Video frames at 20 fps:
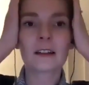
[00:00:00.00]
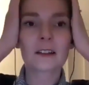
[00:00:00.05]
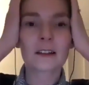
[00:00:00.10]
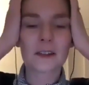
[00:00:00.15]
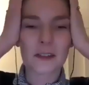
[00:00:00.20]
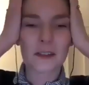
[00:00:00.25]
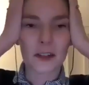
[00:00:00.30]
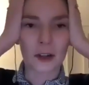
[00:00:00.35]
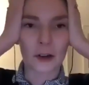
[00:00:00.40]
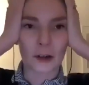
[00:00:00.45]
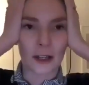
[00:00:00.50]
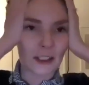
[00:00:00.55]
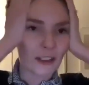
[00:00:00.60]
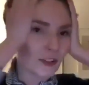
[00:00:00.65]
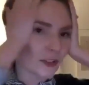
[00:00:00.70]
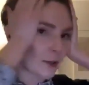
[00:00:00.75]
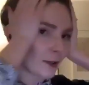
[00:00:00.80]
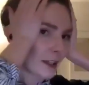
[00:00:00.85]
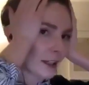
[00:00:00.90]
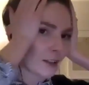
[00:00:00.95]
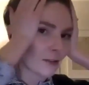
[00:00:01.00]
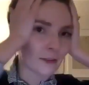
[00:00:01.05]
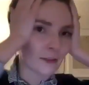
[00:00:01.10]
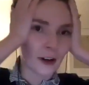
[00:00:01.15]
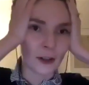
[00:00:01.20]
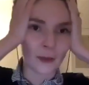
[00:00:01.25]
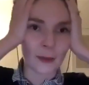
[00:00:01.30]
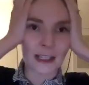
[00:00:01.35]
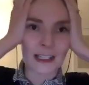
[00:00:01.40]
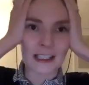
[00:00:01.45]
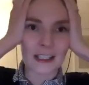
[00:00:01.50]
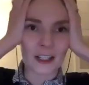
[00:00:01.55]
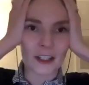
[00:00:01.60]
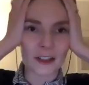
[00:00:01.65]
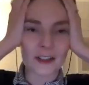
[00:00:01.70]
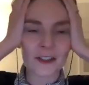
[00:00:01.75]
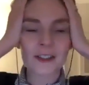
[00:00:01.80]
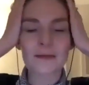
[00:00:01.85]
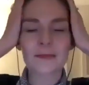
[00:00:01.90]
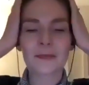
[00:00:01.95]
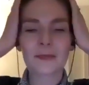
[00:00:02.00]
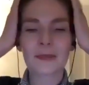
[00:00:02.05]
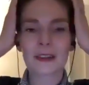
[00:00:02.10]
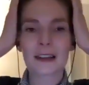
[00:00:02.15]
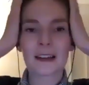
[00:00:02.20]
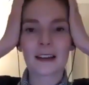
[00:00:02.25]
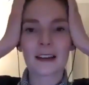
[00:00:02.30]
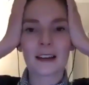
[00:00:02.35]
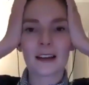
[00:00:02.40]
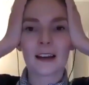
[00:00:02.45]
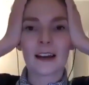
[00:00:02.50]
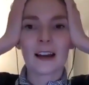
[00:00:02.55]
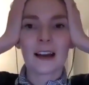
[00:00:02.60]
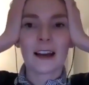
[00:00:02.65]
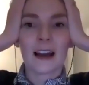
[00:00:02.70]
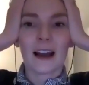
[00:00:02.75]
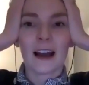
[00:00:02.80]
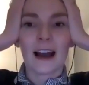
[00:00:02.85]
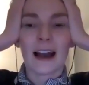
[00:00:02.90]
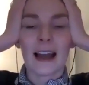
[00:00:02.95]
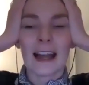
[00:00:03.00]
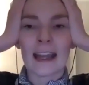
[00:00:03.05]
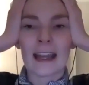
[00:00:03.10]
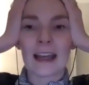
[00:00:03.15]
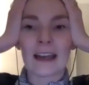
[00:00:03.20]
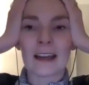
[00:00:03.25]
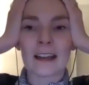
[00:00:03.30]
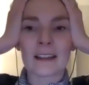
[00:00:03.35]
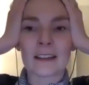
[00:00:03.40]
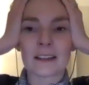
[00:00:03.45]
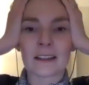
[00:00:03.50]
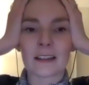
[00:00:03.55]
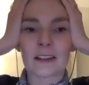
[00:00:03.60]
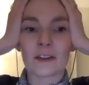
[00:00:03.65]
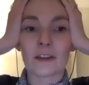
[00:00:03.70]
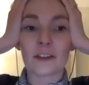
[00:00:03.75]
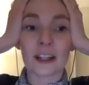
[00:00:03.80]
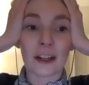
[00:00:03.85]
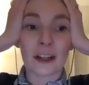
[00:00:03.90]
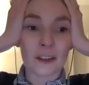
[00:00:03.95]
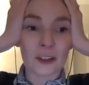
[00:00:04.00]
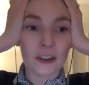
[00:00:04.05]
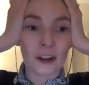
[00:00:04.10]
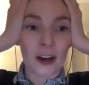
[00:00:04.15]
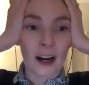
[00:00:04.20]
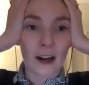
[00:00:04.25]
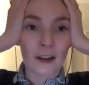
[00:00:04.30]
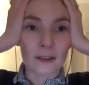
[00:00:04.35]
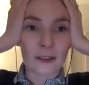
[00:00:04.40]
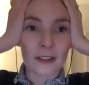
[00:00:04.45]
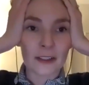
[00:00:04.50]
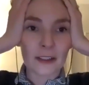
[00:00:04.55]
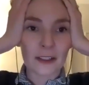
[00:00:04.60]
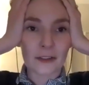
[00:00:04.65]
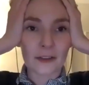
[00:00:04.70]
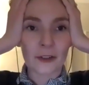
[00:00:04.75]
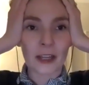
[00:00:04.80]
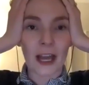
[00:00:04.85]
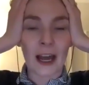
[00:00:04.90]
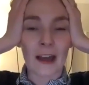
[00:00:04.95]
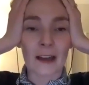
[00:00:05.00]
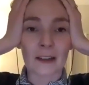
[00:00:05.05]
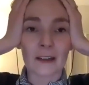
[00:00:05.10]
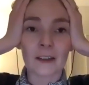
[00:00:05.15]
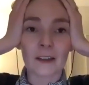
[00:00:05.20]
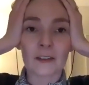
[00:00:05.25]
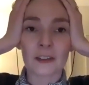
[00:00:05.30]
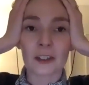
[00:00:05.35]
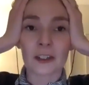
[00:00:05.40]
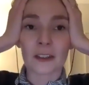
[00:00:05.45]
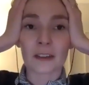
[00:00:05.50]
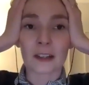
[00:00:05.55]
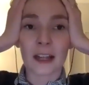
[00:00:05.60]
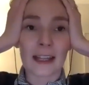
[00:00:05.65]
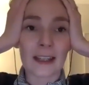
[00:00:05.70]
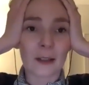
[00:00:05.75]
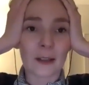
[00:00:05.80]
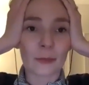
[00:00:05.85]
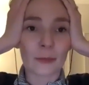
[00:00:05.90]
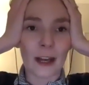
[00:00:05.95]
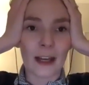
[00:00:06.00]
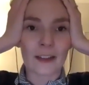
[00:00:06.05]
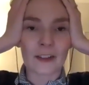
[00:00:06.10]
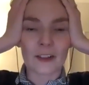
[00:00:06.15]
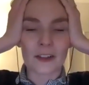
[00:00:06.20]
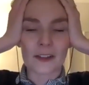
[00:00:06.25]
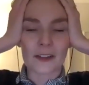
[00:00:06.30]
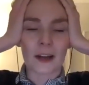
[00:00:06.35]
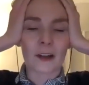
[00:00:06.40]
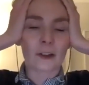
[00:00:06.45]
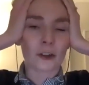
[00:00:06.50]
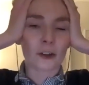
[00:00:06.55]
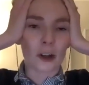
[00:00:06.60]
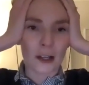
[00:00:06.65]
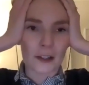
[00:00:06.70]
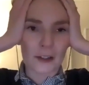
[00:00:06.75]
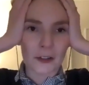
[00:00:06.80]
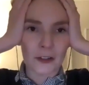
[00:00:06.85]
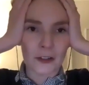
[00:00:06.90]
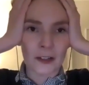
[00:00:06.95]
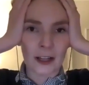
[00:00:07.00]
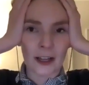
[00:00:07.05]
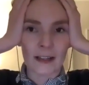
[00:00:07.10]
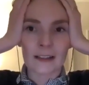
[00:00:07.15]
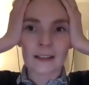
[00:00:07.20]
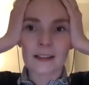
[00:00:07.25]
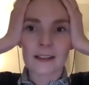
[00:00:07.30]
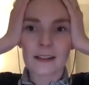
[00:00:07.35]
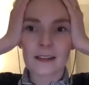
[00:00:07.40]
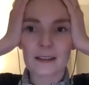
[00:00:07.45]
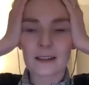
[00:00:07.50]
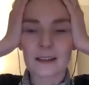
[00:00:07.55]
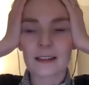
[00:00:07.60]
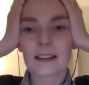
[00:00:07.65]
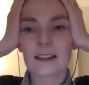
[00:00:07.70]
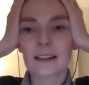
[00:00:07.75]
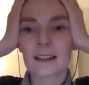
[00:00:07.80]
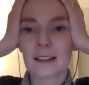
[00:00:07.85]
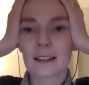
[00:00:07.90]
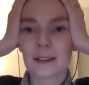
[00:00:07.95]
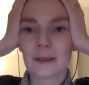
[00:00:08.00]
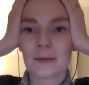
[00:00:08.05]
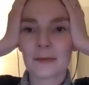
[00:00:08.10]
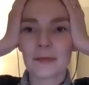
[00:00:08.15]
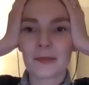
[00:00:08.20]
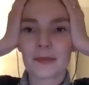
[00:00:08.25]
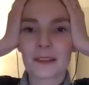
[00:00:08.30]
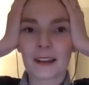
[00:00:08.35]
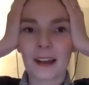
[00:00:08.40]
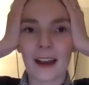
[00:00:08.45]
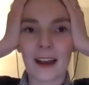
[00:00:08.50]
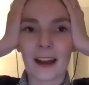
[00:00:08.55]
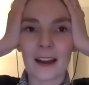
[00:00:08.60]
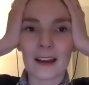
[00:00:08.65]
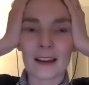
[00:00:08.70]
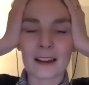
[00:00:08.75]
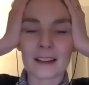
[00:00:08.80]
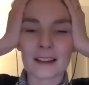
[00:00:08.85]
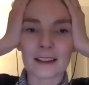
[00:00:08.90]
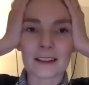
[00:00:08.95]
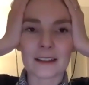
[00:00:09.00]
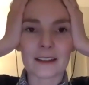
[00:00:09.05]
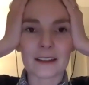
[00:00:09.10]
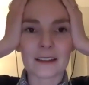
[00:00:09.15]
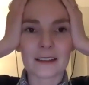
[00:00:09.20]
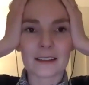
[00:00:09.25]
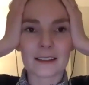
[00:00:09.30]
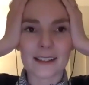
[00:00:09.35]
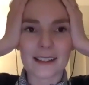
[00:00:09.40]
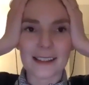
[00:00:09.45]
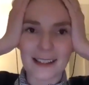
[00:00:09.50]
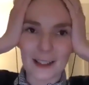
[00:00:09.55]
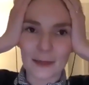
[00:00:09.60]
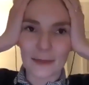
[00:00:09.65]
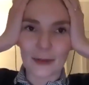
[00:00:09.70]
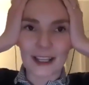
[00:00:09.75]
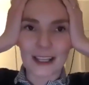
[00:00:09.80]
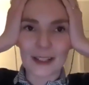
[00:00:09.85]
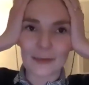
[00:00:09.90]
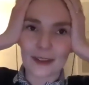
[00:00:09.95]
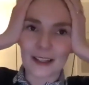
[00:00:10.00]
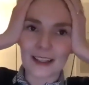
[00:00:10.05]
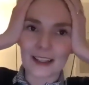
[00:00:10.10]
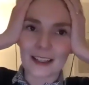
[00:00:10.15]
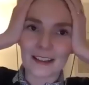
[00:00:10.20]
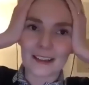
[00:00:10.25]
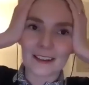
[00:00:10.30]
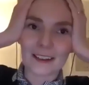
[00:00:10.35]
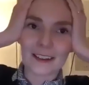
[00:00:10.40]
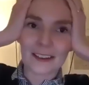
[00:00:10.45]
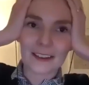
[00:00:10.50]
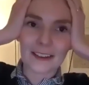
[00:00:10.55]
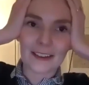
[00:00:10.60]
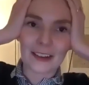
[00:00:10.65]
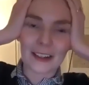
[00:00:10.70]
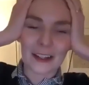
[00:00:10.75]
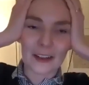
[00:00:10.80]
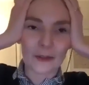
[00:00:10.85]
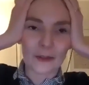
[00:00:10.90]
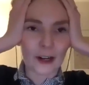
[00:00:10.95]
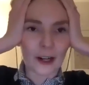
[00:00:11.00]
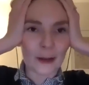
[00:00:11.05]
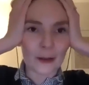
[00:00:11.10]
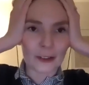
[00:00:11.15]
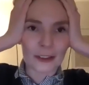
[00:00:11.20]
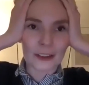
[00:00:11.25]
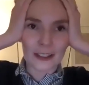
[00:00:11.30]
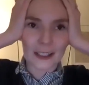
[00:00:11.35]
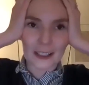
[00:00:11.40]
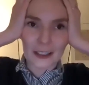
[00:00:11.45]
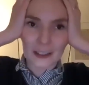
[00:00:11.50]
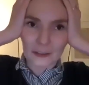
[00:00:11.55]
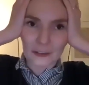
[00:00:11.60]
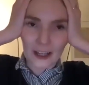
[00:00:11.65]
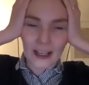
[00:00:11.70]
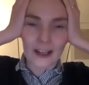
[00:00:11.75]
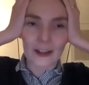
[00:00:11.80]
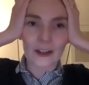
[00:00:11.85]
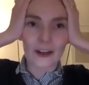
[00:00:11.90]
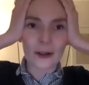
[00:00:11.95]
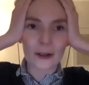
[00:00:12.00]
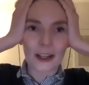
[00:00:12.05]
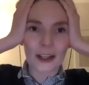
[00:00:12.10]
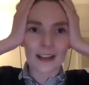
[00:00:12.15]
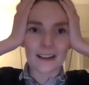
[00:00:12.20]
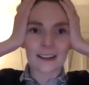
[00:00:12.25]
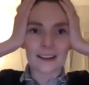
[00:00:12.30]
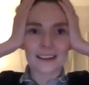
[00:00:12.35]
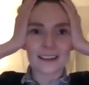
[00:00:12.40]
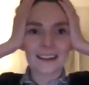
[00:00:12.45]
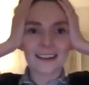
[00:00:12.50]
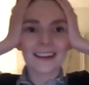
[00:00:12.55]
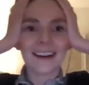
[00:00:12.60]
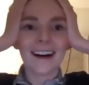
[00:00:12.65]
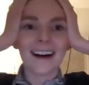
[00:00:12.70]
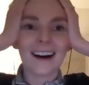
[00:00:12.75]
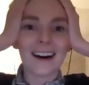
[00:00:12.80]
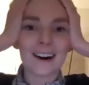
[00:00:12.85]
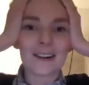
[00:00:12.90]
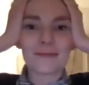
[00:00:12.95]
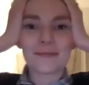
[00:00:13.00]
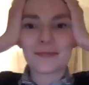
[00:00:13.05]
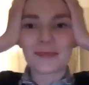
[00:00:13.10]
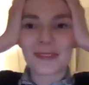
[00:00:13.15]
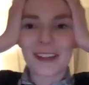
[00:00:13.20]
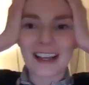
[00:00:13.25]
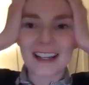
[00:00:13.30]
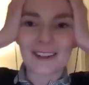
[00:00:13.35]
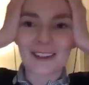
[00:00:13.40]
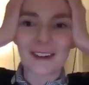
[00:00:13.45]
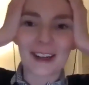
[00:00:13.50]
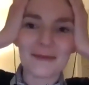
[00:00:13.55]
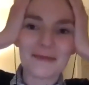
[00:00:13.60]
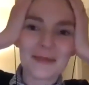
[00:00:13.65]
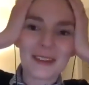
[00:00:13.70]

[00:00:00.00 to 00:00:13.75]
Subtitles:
So I just do it like in front of my ears, and feet on the ground if you can. If you're laying in bed, just uncross your legs. And this is like making me think of what I would look like if I had a cone head. Anyway.